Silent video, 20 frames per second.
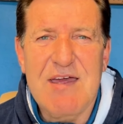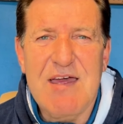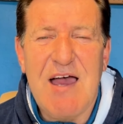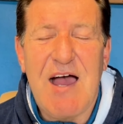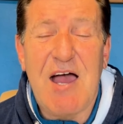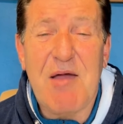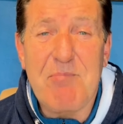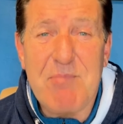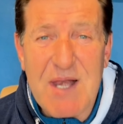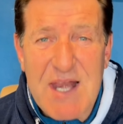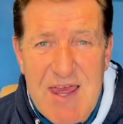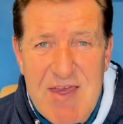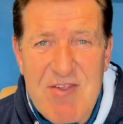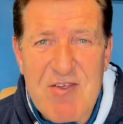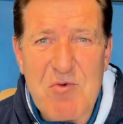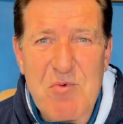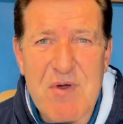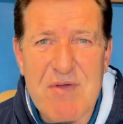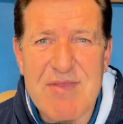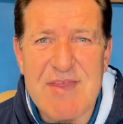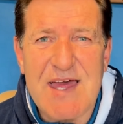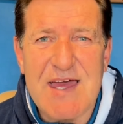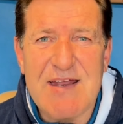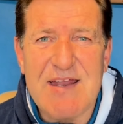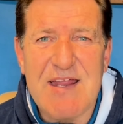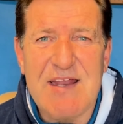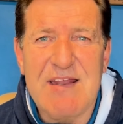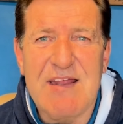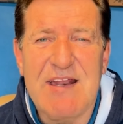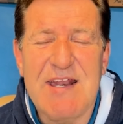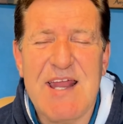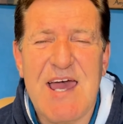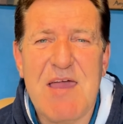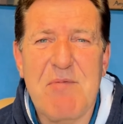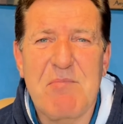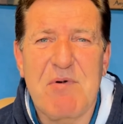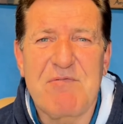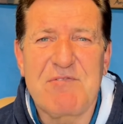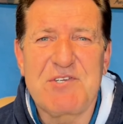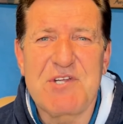I bless you with that in the
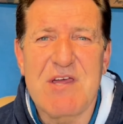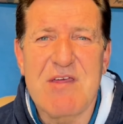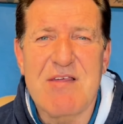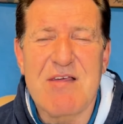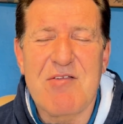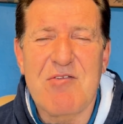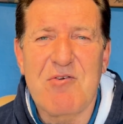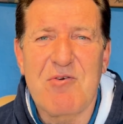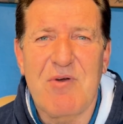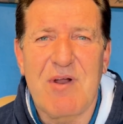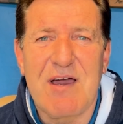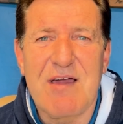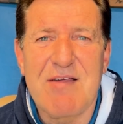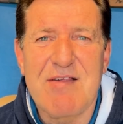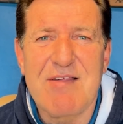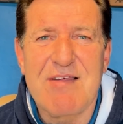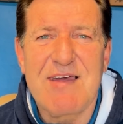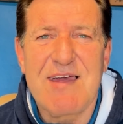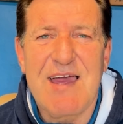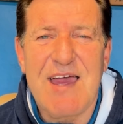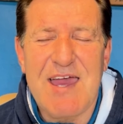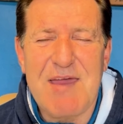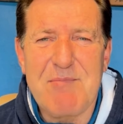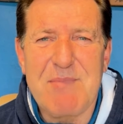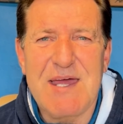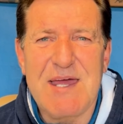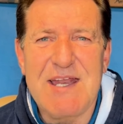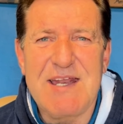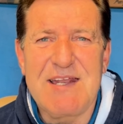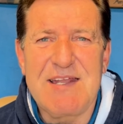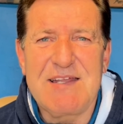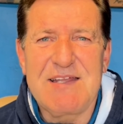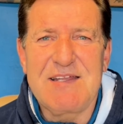name of Jesus Christ. Amen.